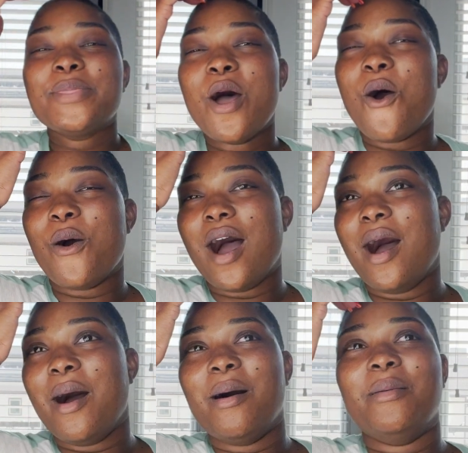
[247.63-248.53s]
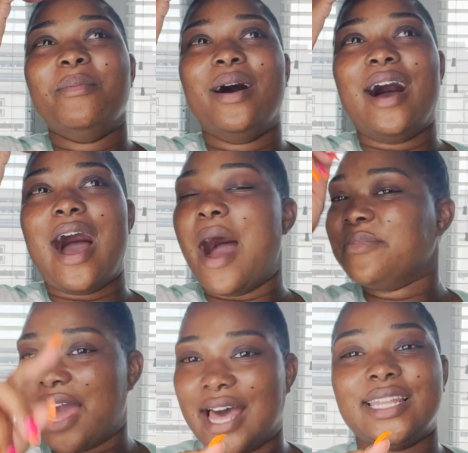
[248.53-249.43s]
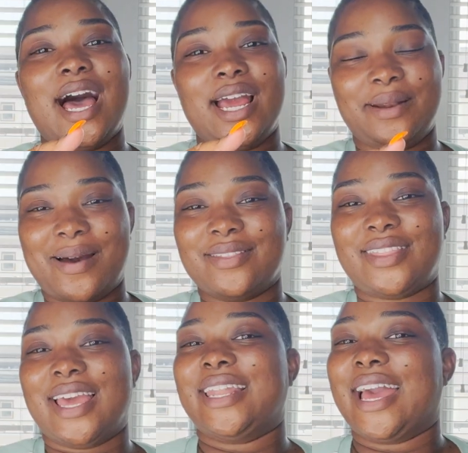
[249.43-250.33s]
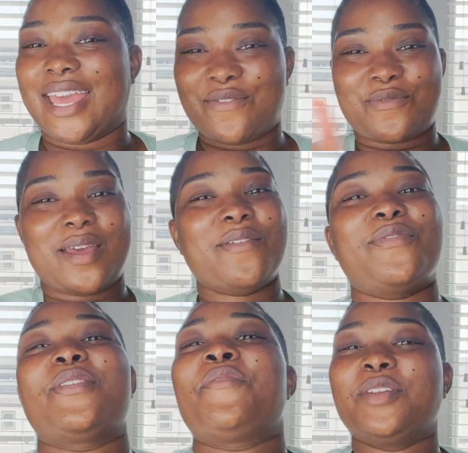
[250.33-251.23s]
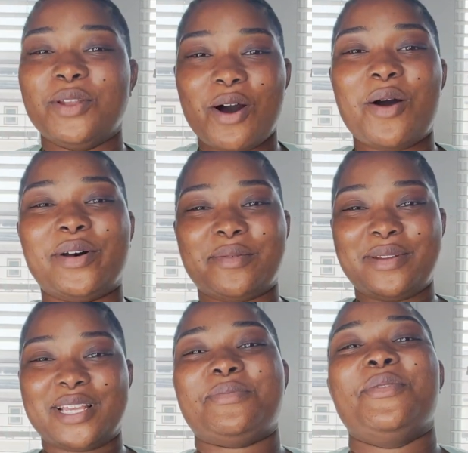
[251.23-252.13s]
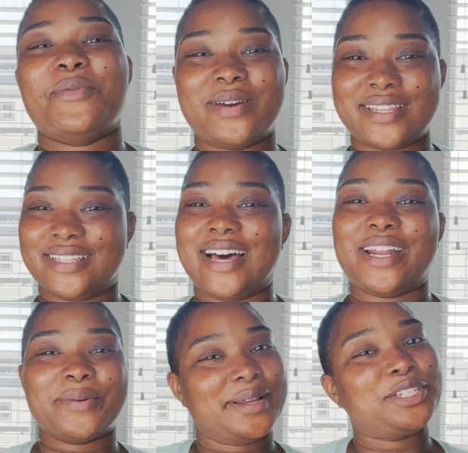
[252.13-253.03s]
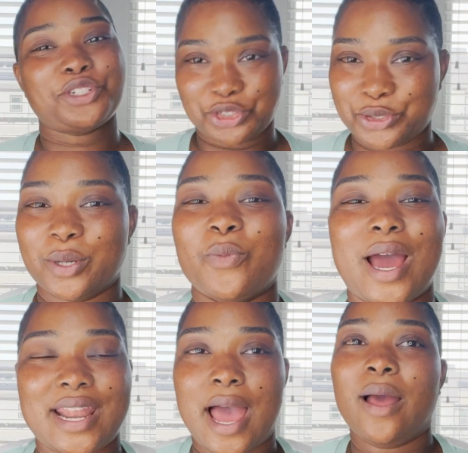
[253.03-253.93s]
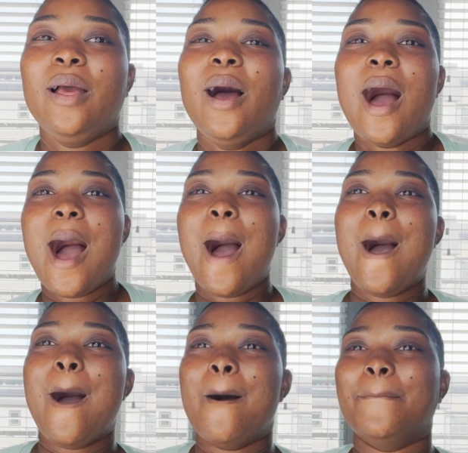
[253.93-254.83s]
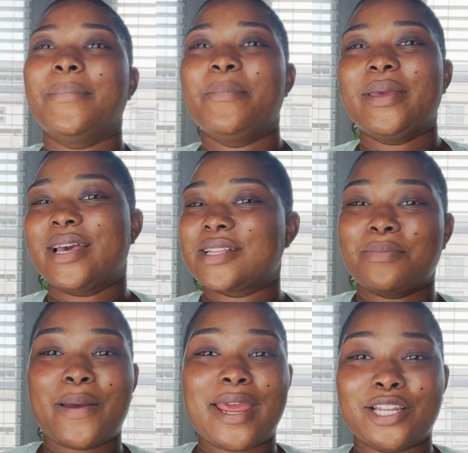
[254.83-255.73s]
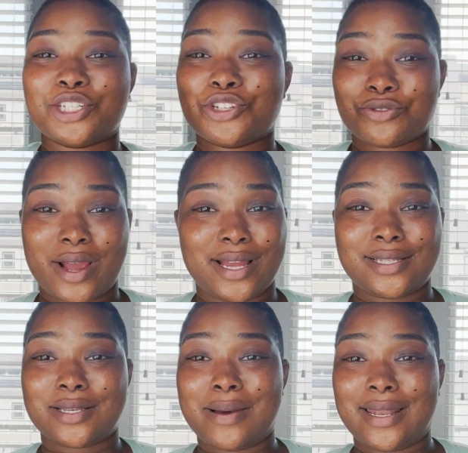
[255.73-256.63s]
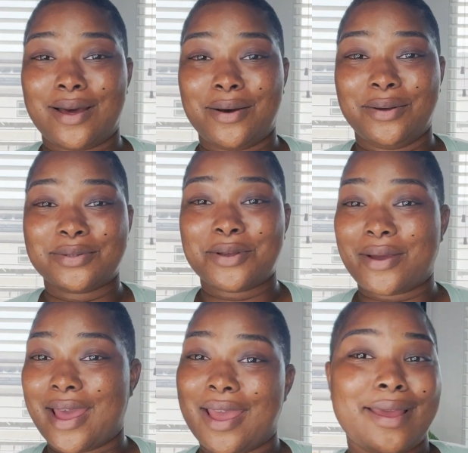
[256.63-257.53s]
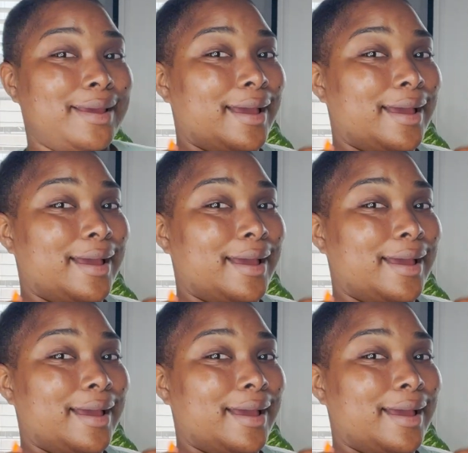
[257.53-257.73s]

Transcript: No, um, I'm not lying about that. Like if if, if the Lord want to bless me with winning the lottery, sure, why not? Um, because I'm paying it straight to my loans, okay?